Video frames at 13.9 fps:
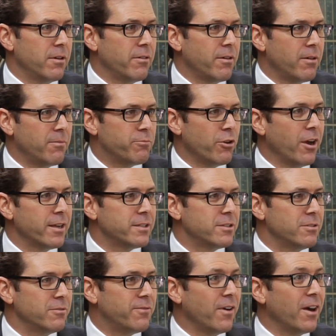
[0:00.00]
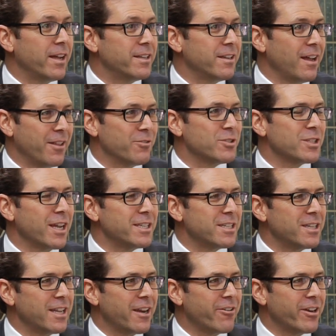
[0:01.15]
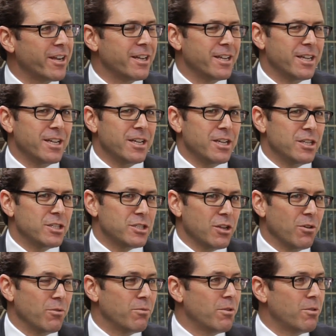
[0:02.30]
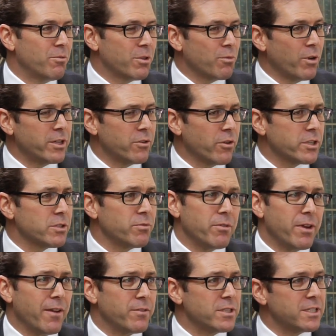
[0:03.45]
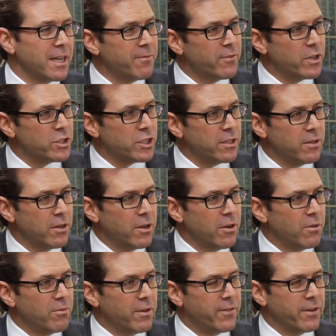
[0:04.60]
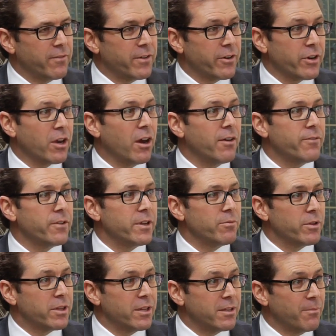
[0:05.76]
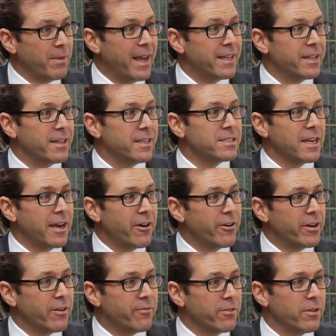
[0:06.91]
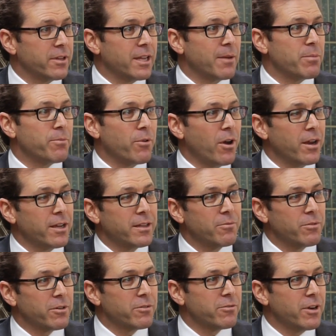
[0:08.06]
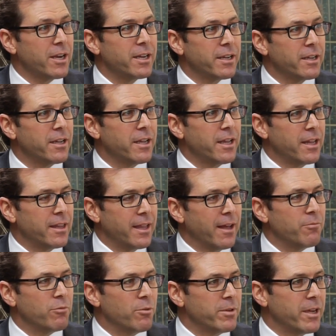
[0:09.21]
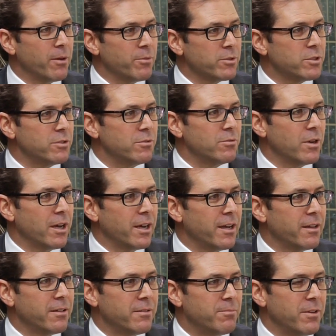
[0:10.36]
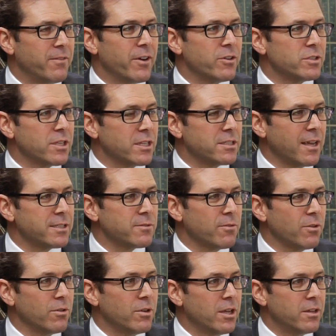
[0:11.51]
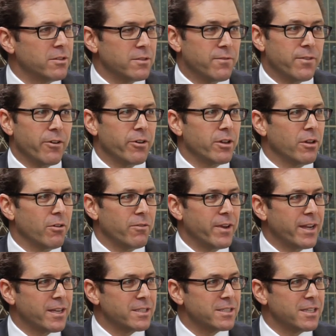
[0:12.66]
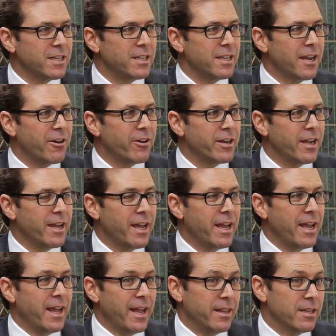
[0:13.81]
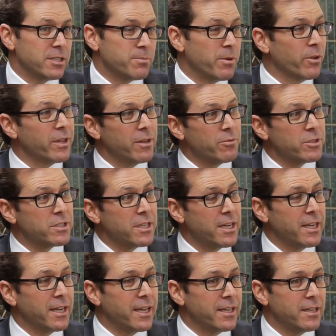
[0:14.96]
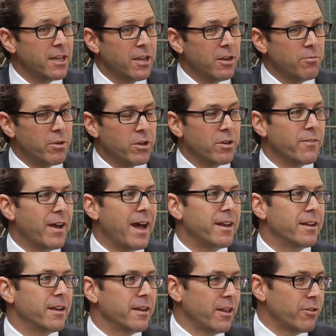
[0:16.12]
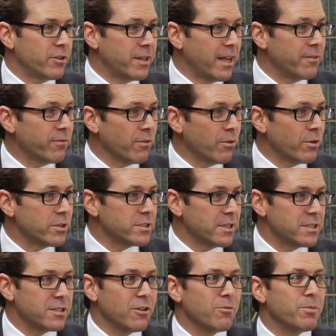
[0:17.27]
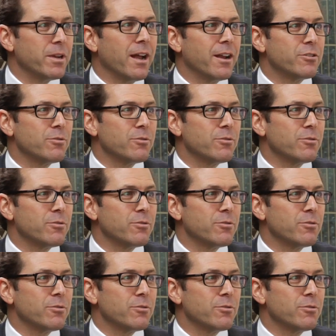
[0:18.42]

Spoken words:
abroad to find other sites in the area. Right. So with 1 York Street, we have the same vision. We feel very confident with the demand in this area for the type of product that we're creating that we'll be able to be very successful. There's very low vacancy in the area. Right. And this building that we're sitting in, we could have added another 10 floors and still been